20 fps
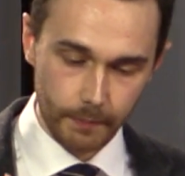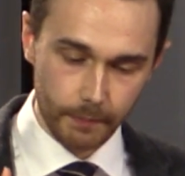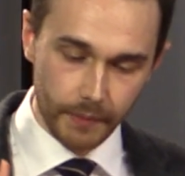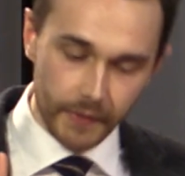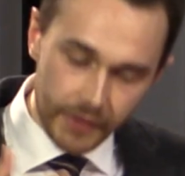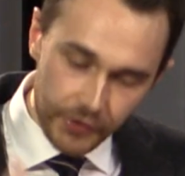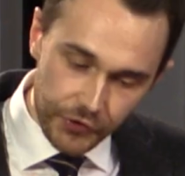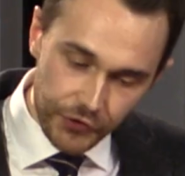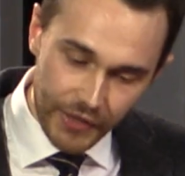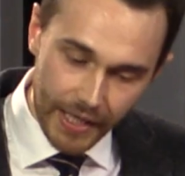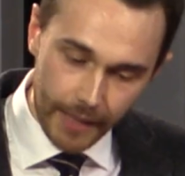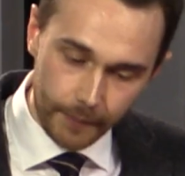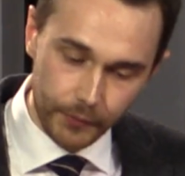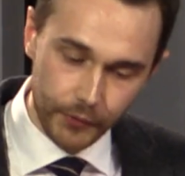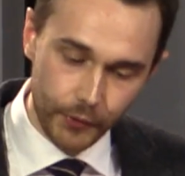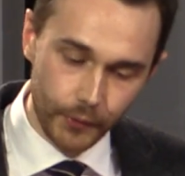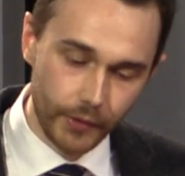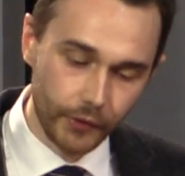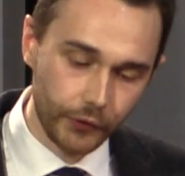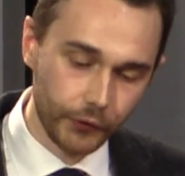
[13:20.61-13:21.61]
But this
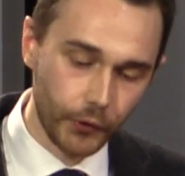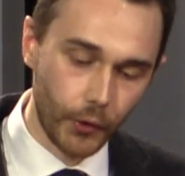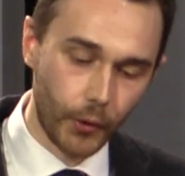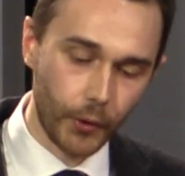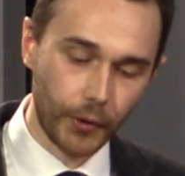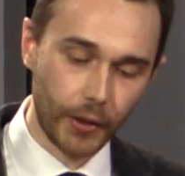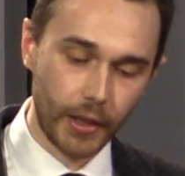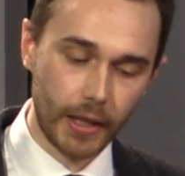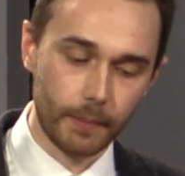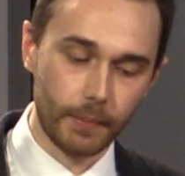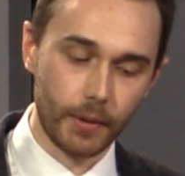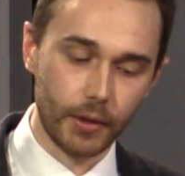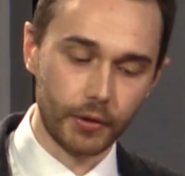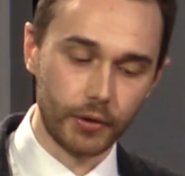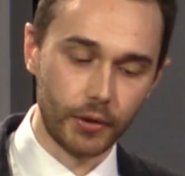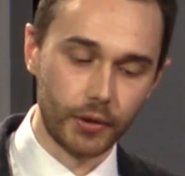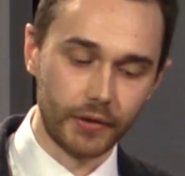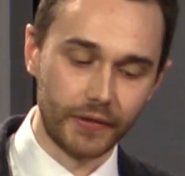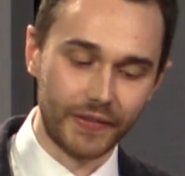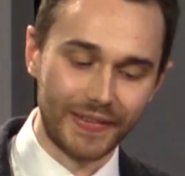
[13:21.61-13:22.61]
chapter is talking about
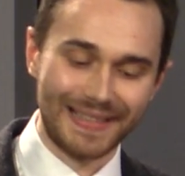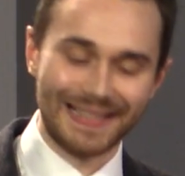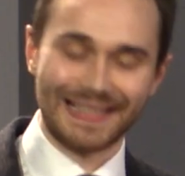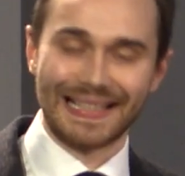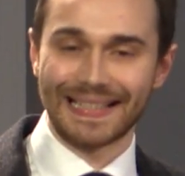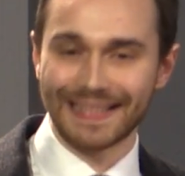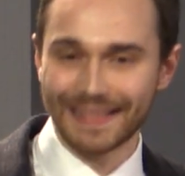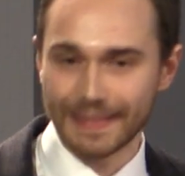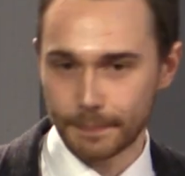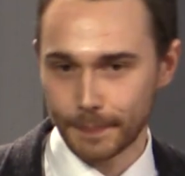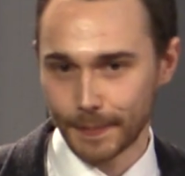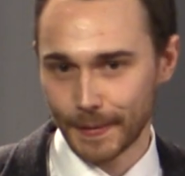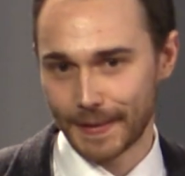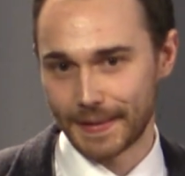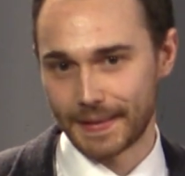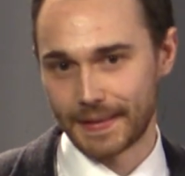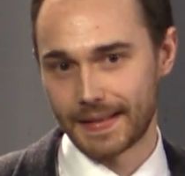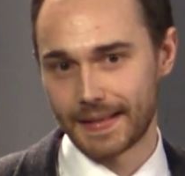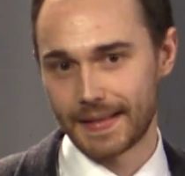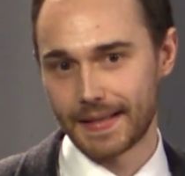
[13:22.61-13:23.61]
God's
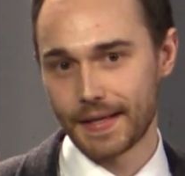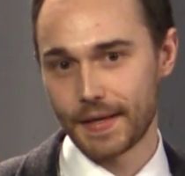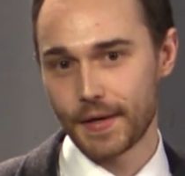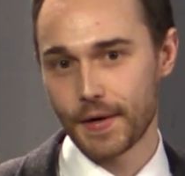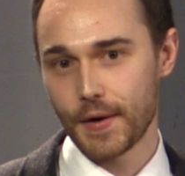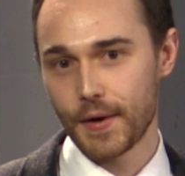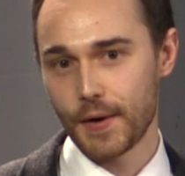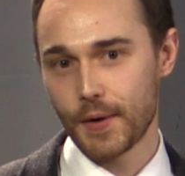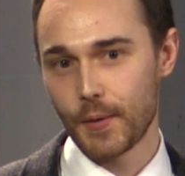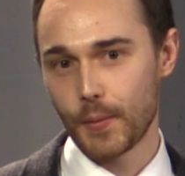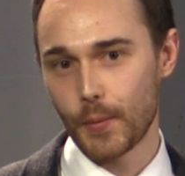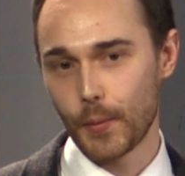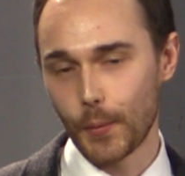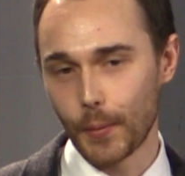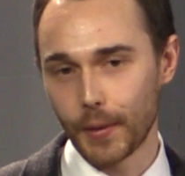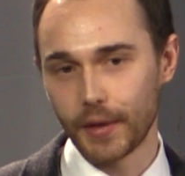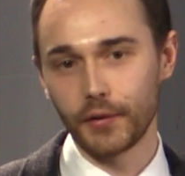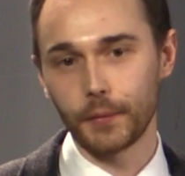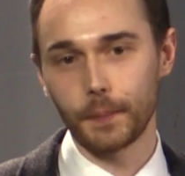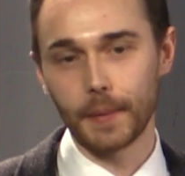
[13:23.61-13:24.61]
discipline
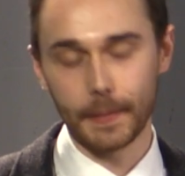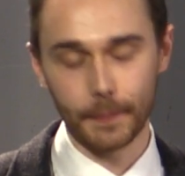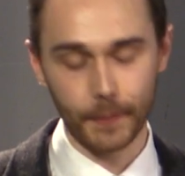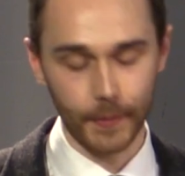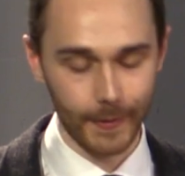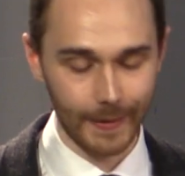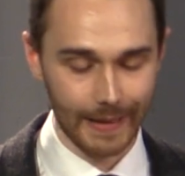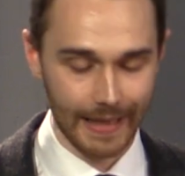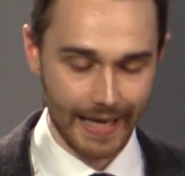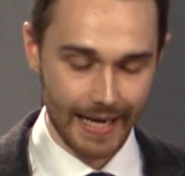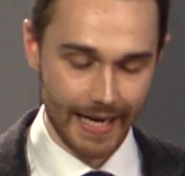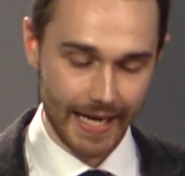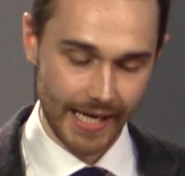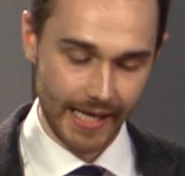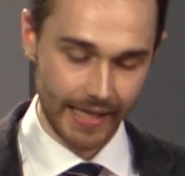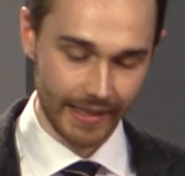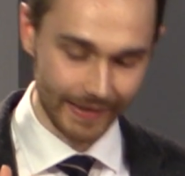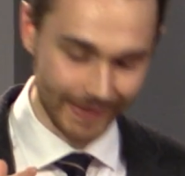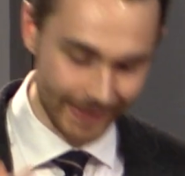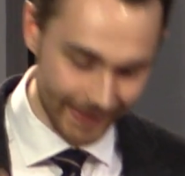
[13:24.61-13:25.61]
when his people
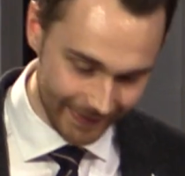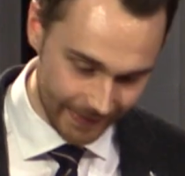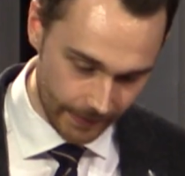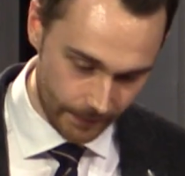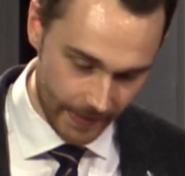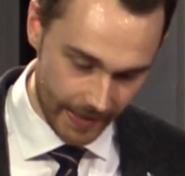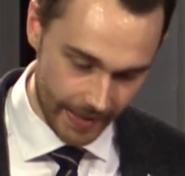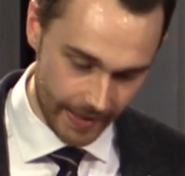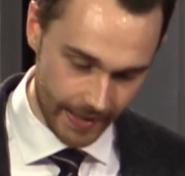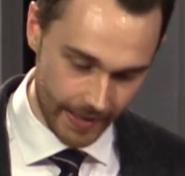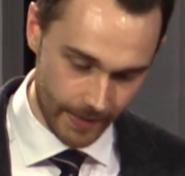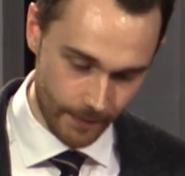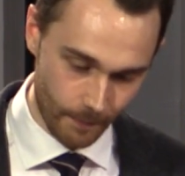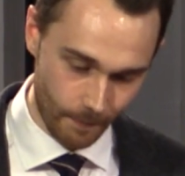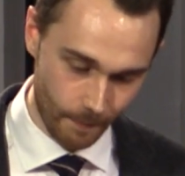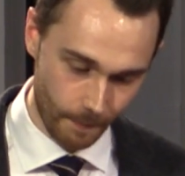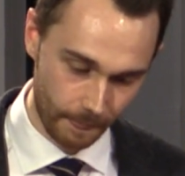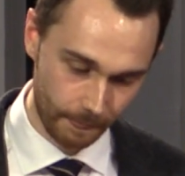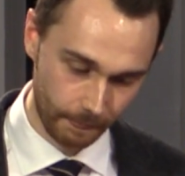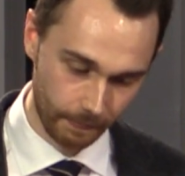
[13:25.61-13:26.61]
disobey
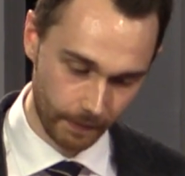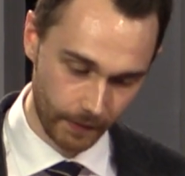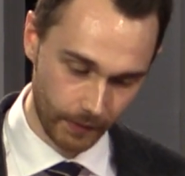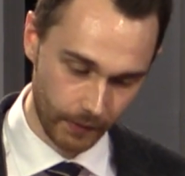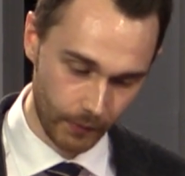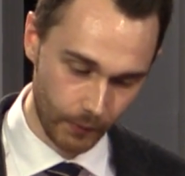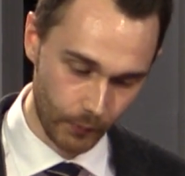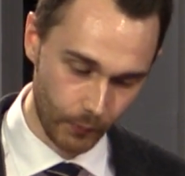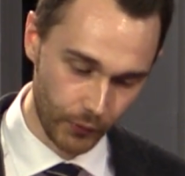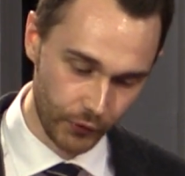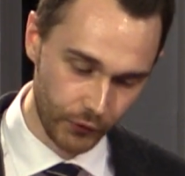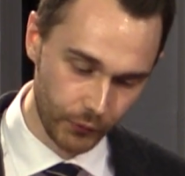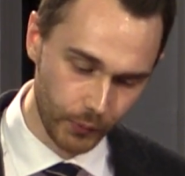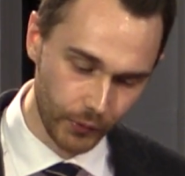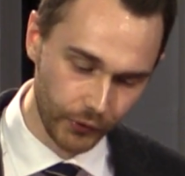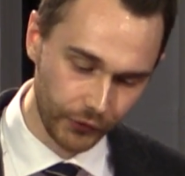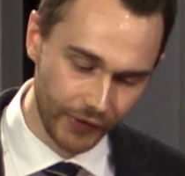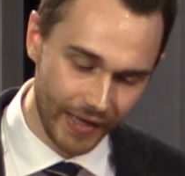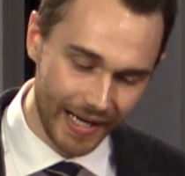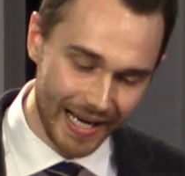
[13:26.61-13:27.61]
him, which
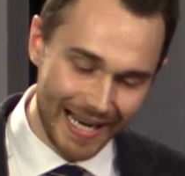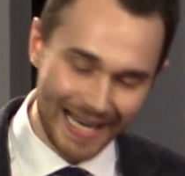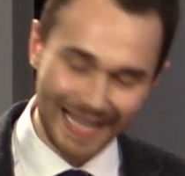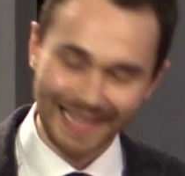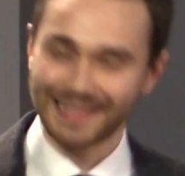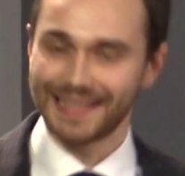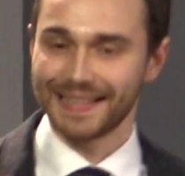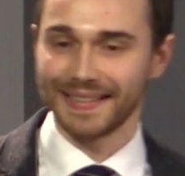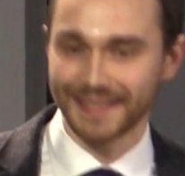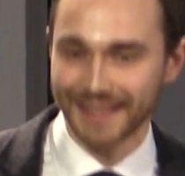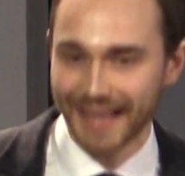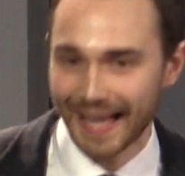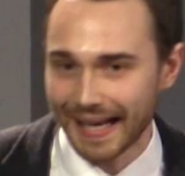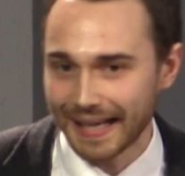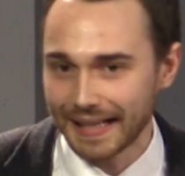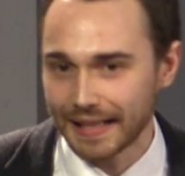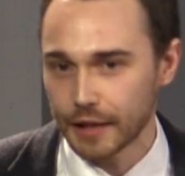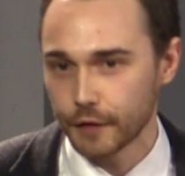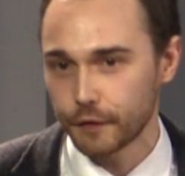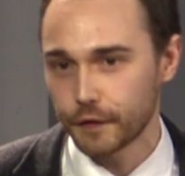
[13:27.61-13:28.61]
was
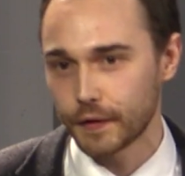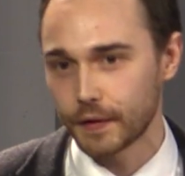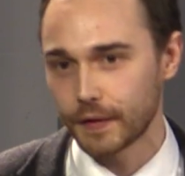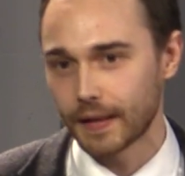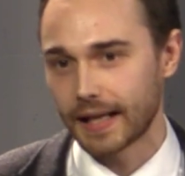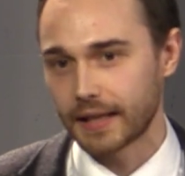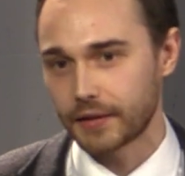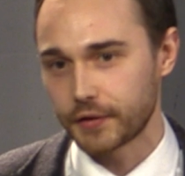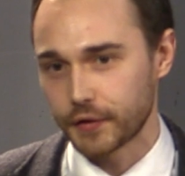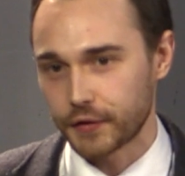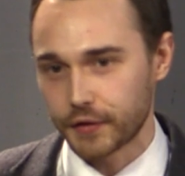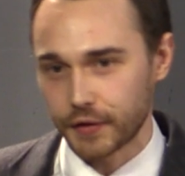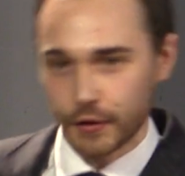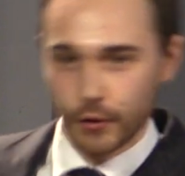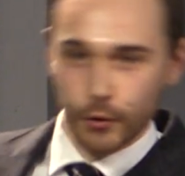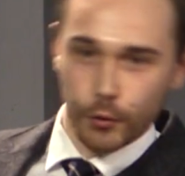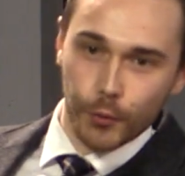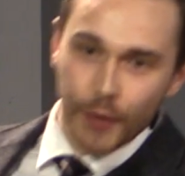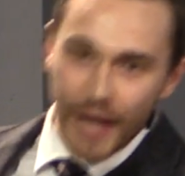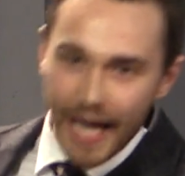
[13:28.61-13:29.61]
designed, if you like, to
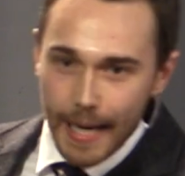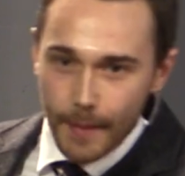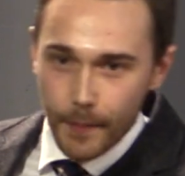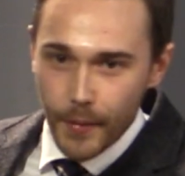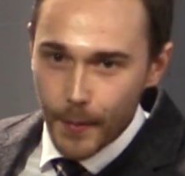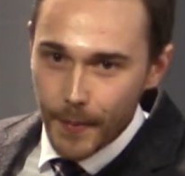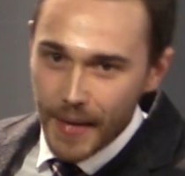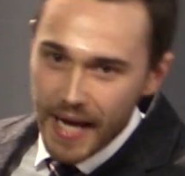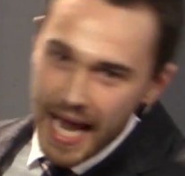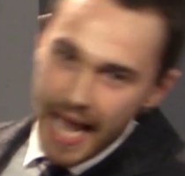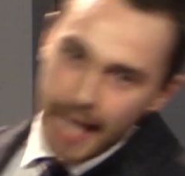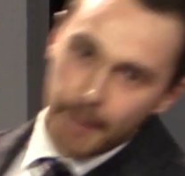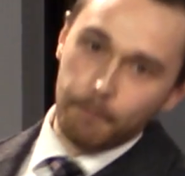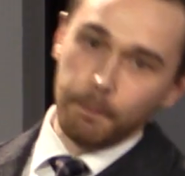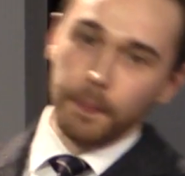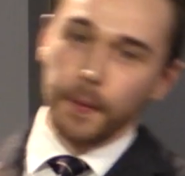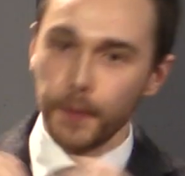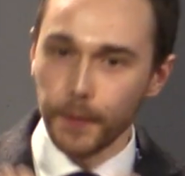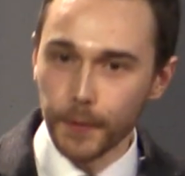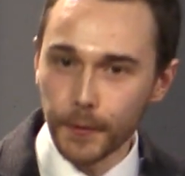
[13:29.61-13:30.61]
grab them and
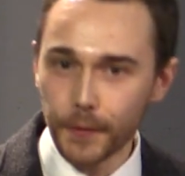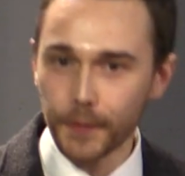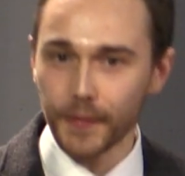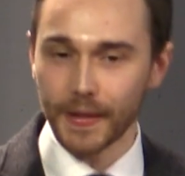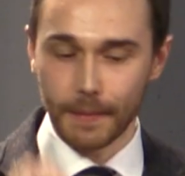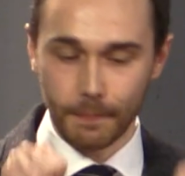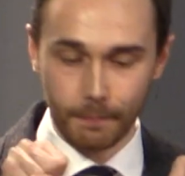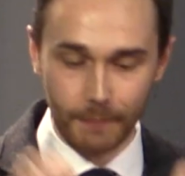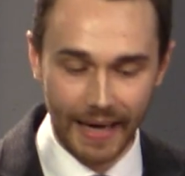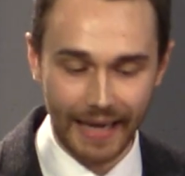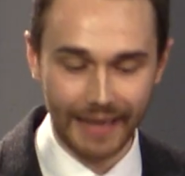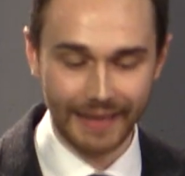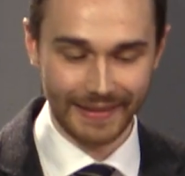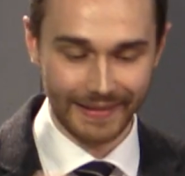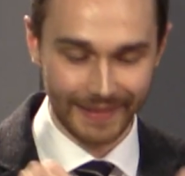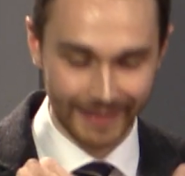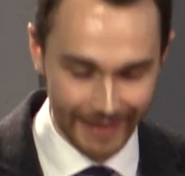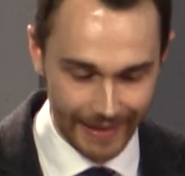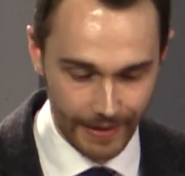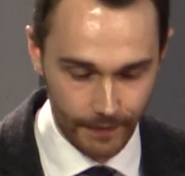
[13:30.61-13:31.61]
pull them
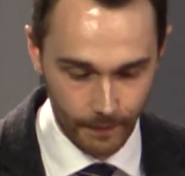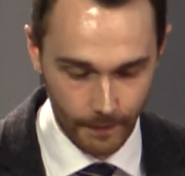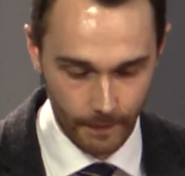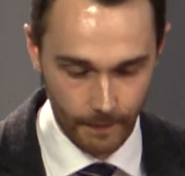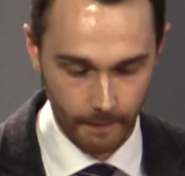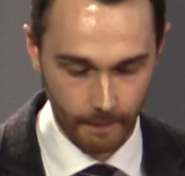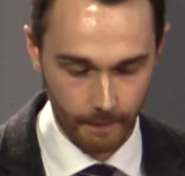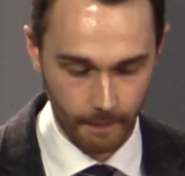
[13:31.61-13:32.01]
back to him.